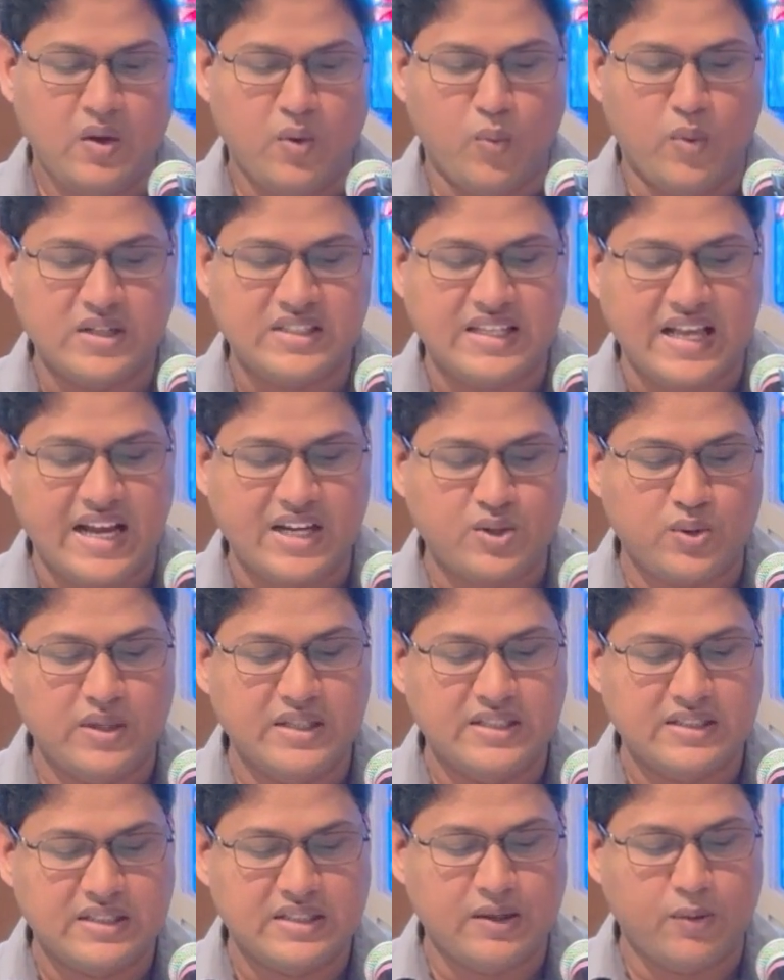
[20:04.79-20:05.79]
Verse
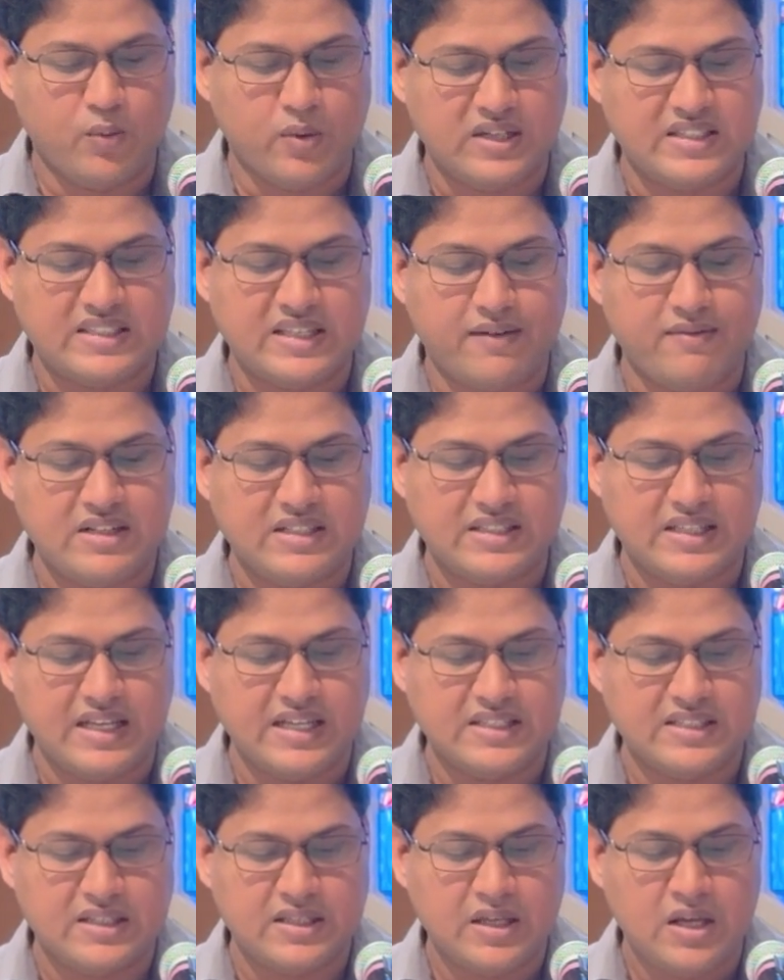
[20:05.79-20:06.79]
7
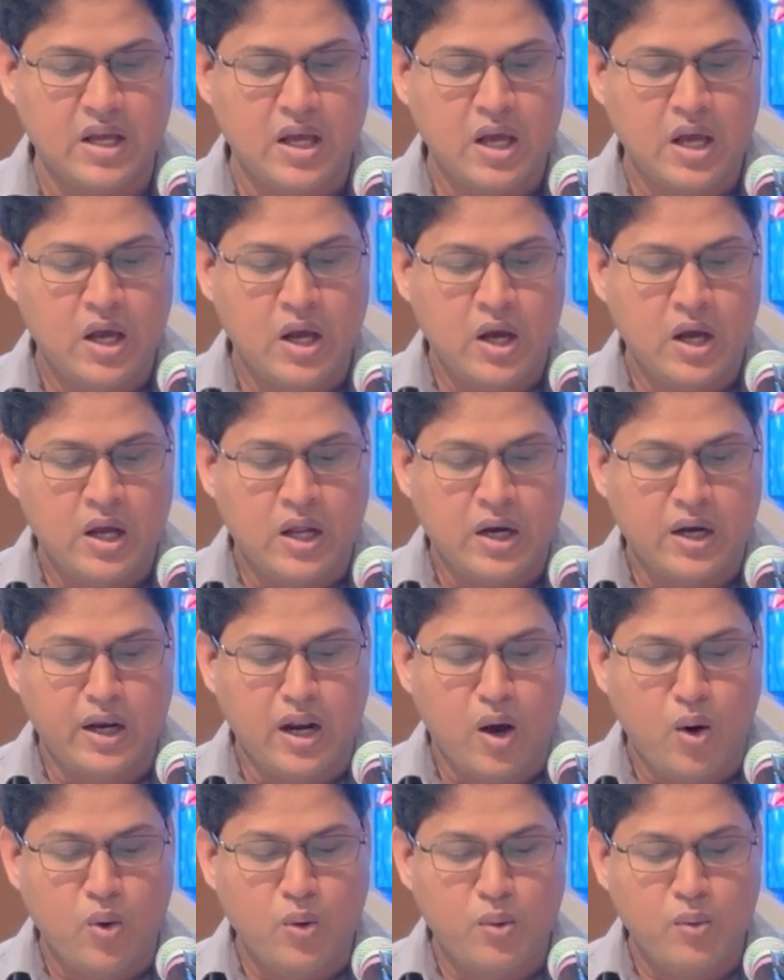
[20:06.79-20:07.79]
says,
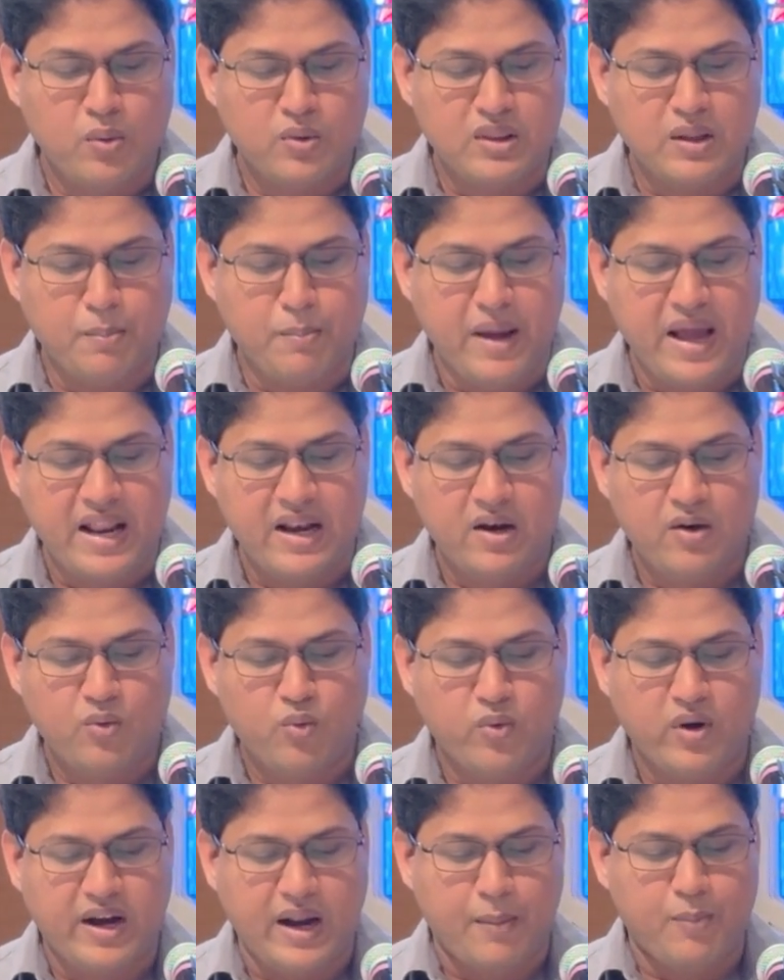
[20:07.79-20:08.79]
now the
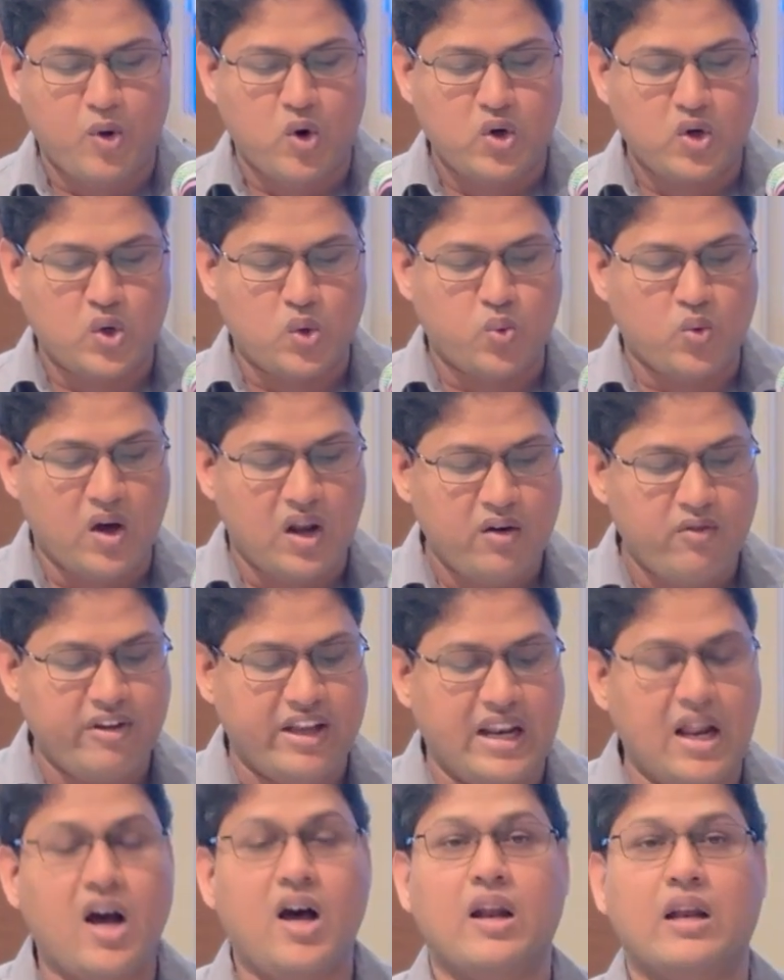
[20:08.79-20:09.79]
men were about 12
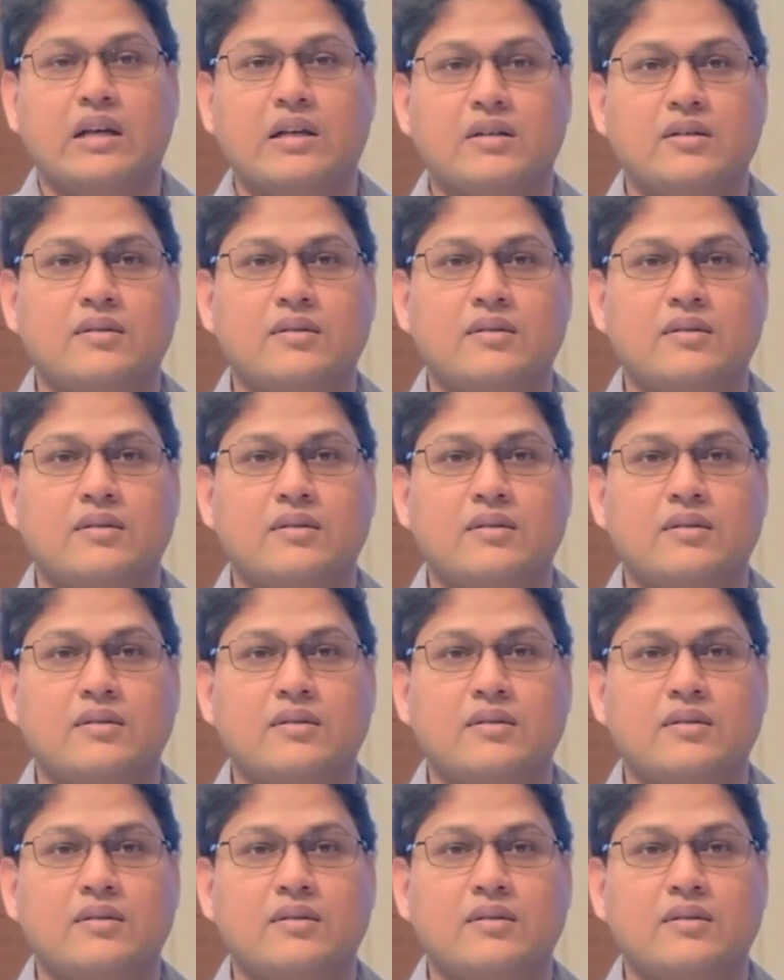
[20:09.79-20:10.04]
in all.